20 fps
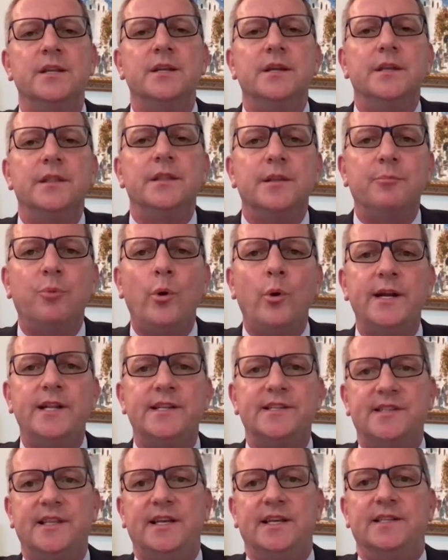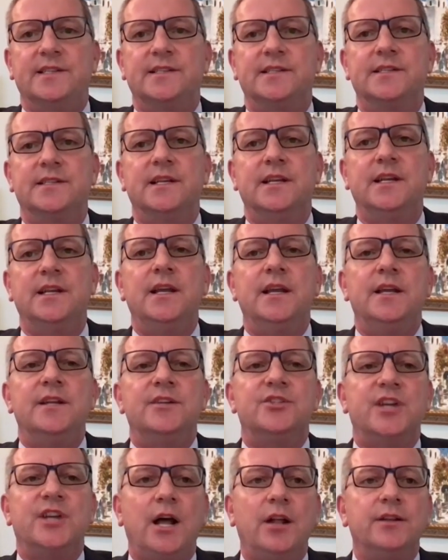The point is this:
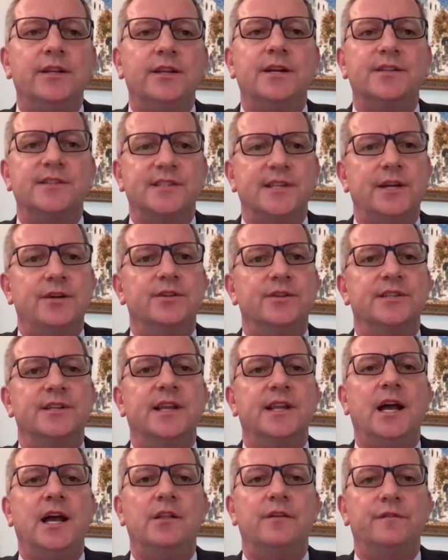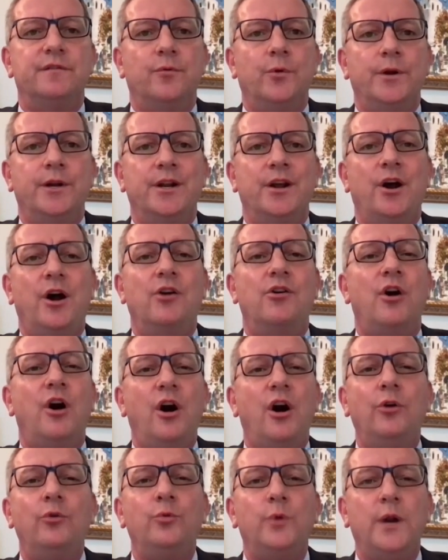childcare centers in California are
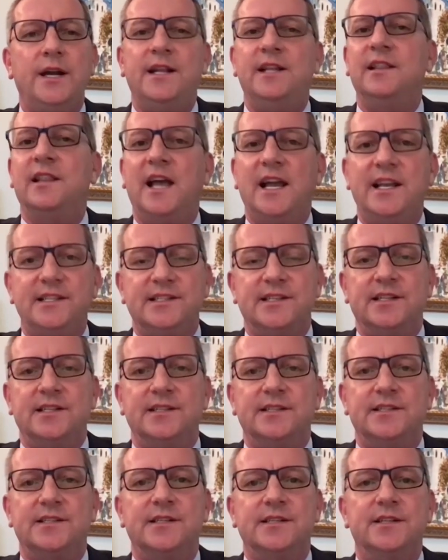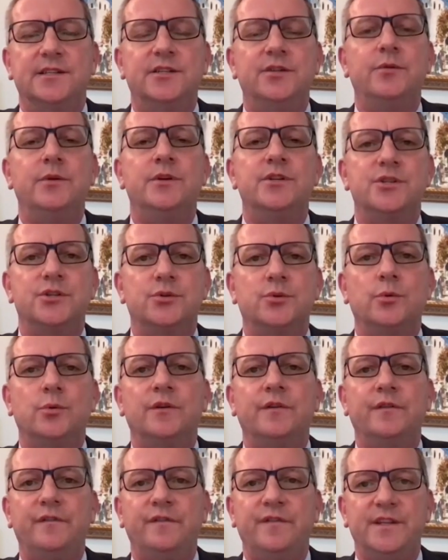already licensed to
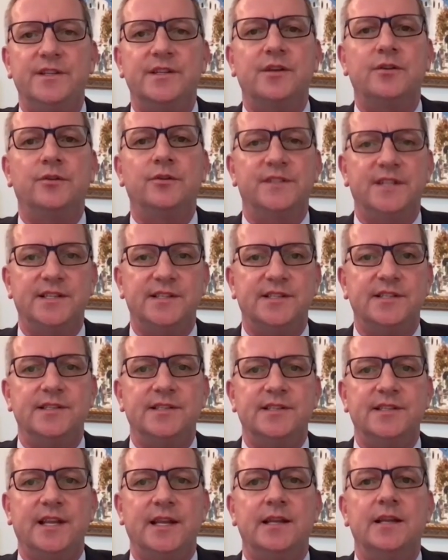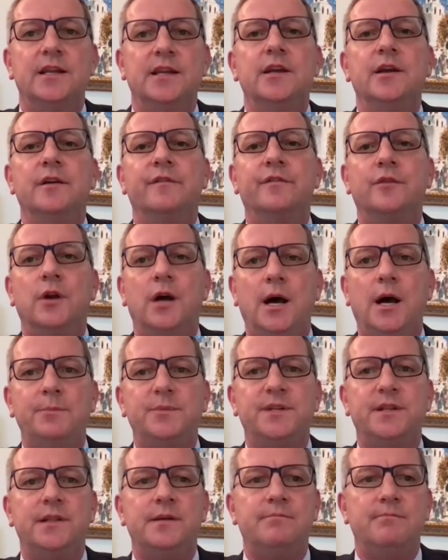ensure physical distancing for up
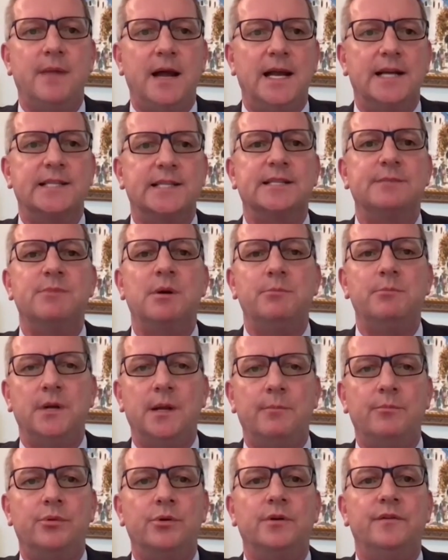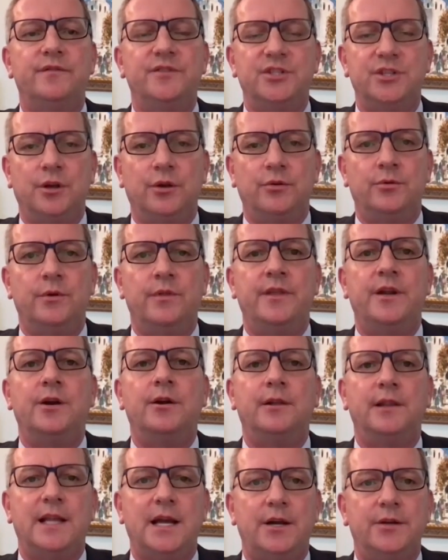to the maximum number of children they are
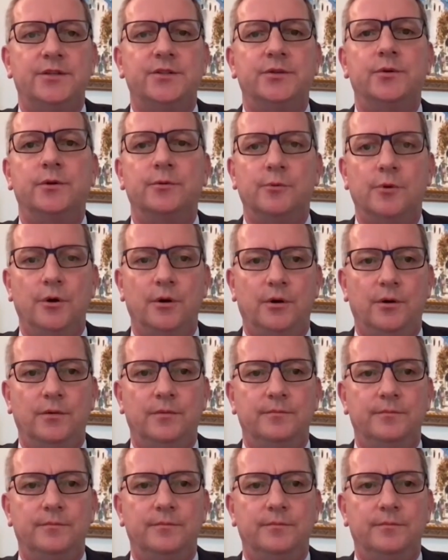allowed to enroll.